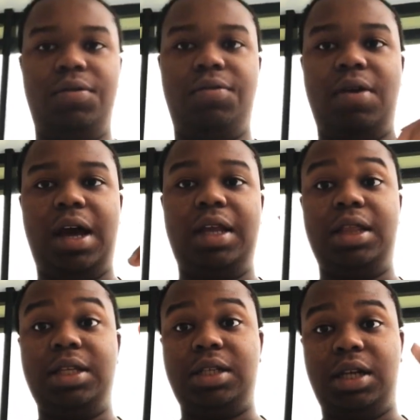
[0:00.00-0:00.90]
right
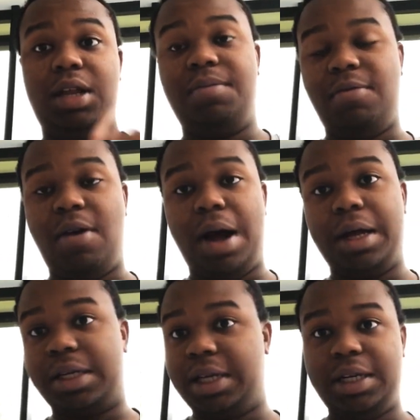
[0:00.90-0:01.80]
this clip why
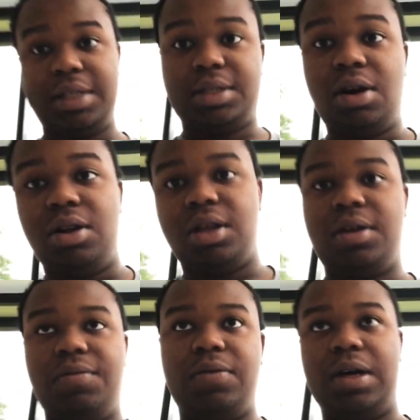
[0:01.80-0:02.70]
I can't install it
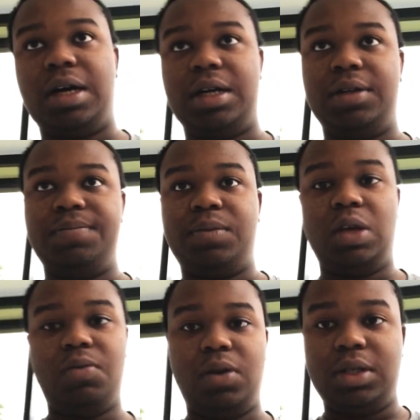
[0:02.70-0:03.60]
and why
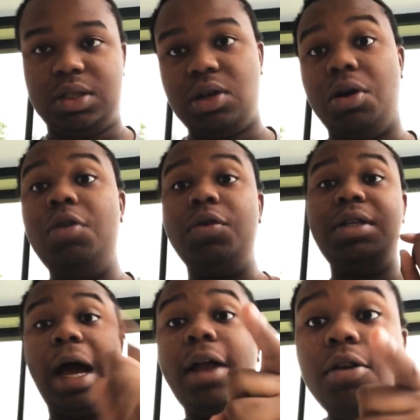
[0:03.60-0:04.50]
it won't install. It will
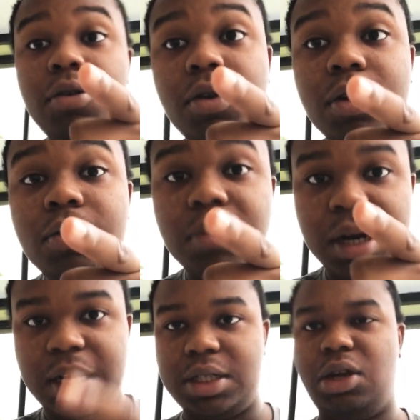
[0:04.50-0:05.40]
download but
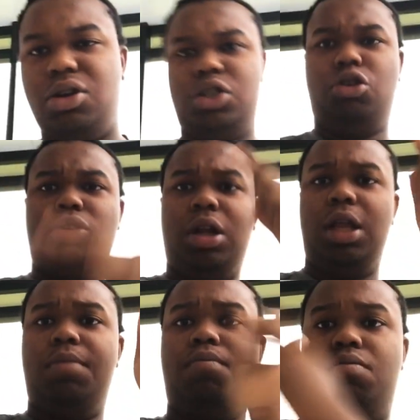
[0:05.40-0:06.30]
not install. Show the clip.